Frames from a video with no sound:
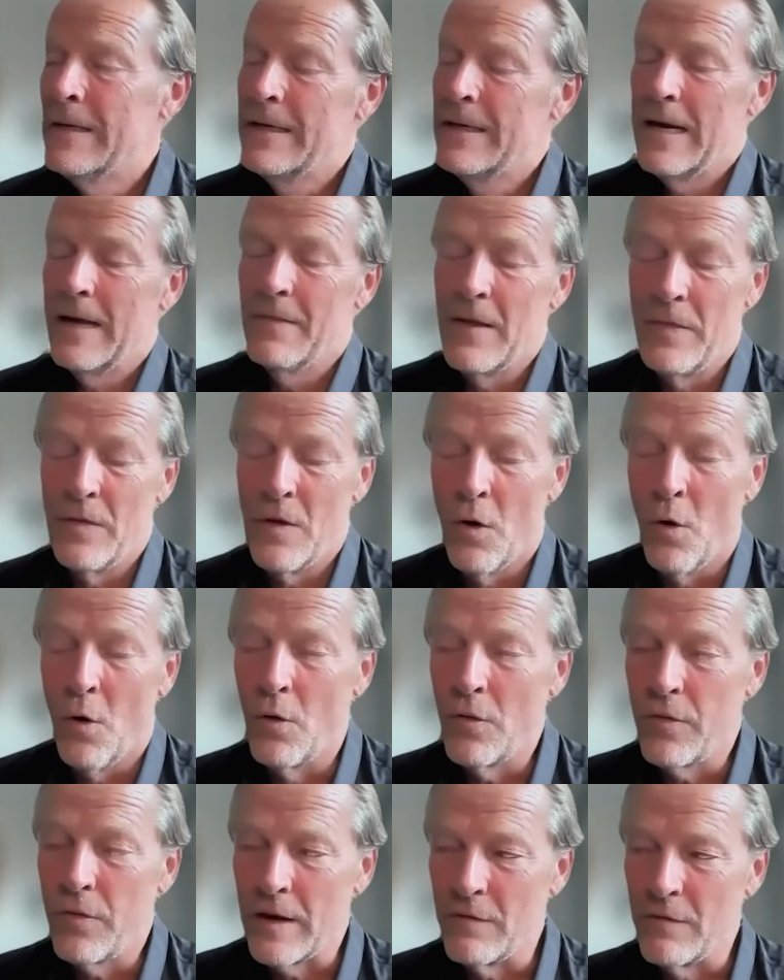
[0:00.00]
And then the
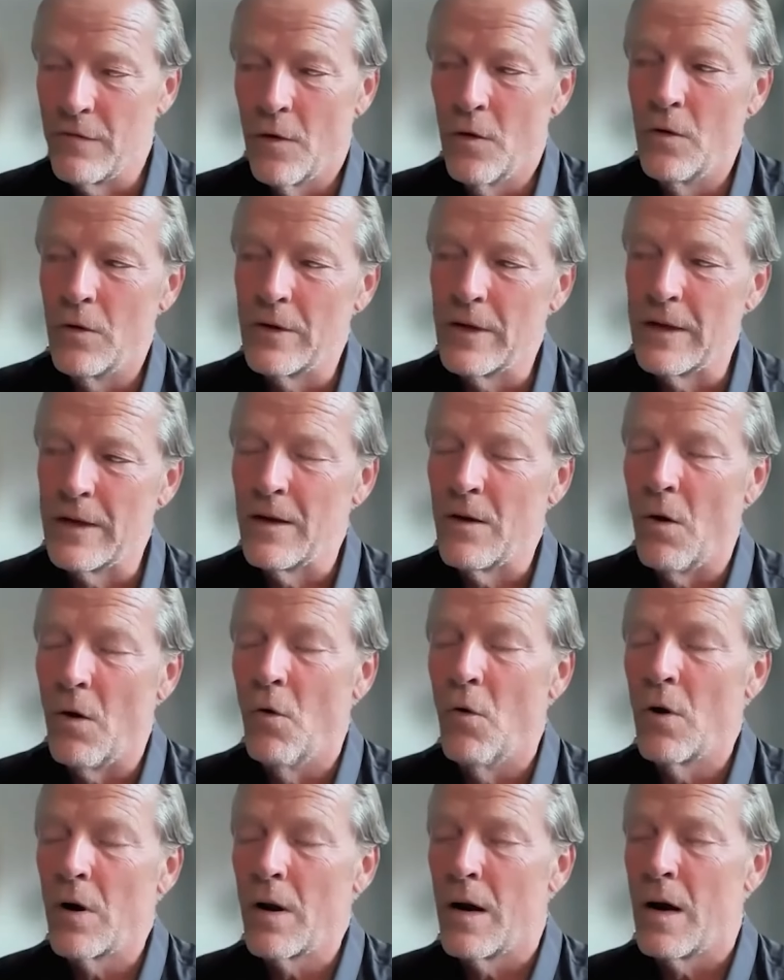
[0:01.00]
whole thing folded and
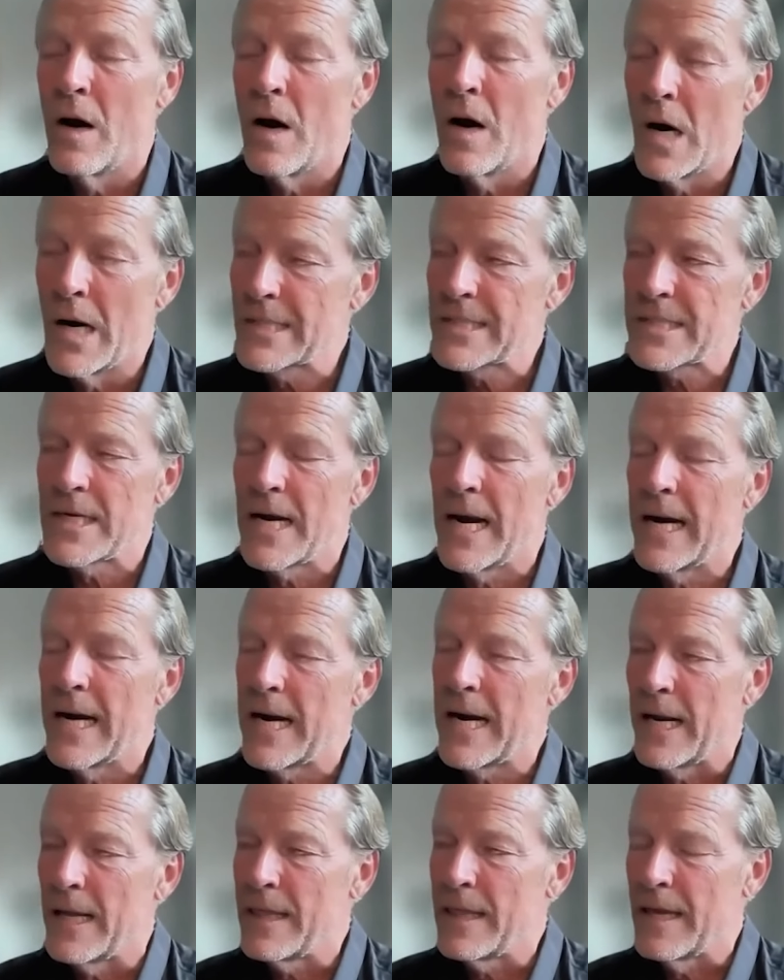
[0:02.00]
all our hearts
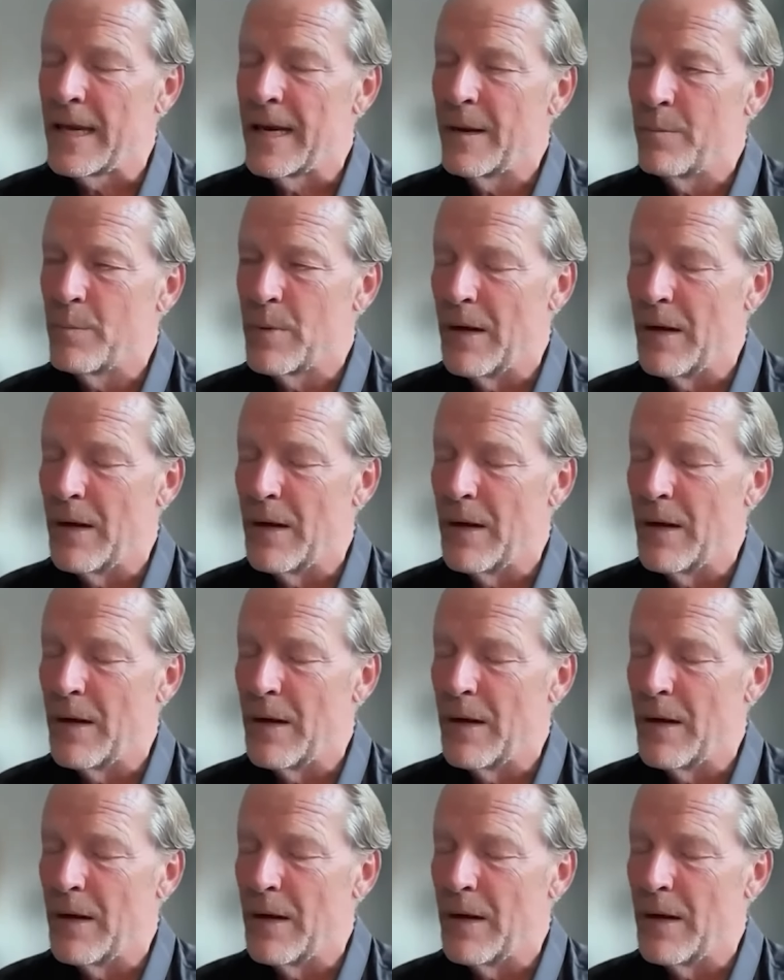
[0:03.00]
sank, I think.